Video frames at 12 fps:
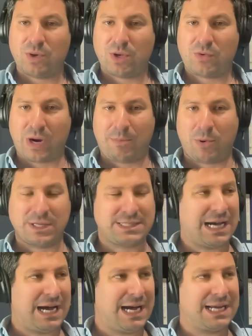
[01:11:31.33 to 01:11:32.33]
Great points.
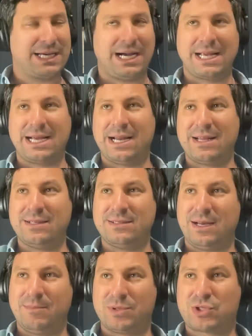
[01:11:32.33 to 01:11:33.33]
I'm
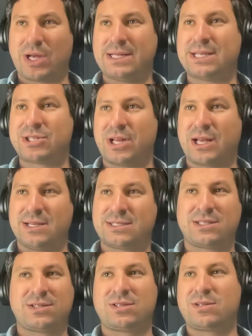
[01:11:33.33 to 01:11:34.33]
transitioning us
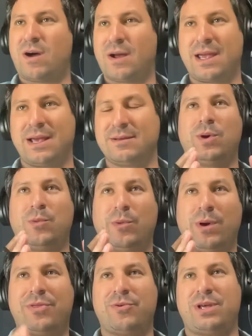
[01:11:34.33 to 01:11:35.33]
talking. We
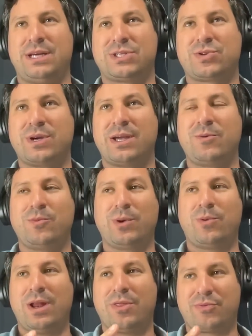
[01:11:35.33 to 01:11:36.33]
went through the history. We
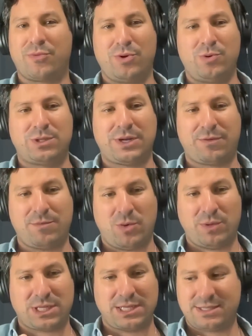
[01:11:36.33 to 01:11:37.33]
went through different
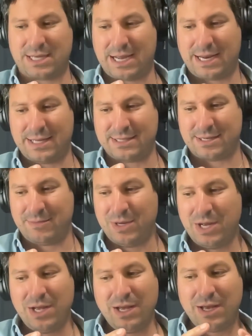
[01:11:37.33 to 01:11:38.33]
moments in Zionism.
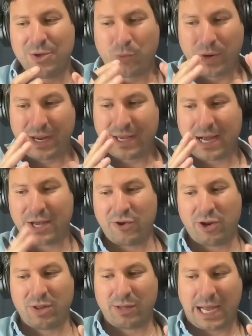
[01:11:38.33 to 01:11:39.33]
We got
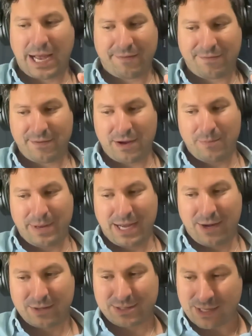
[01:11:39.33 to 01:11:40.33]
you to laugh
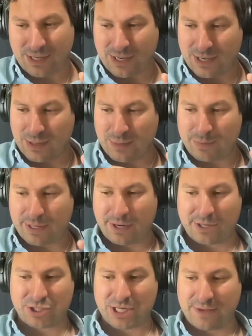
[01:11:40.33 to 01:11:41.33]
about
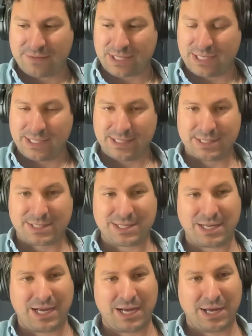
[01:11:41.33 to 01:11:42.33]
Berdichevsky's
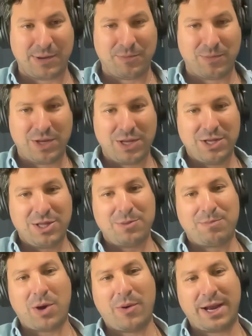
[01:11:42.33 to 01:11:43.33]

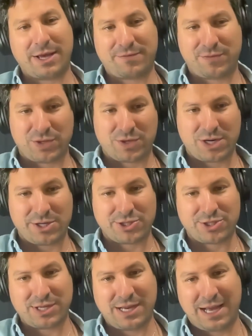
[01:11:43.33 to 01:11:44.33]
poetic
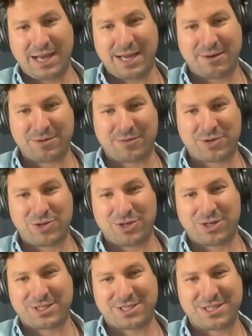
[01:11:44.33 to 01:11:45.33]
flourish and Rav
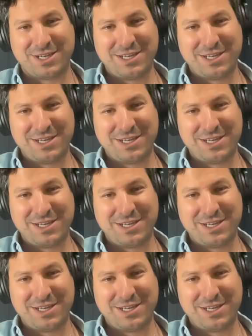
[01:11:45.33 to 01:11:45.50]
Kook's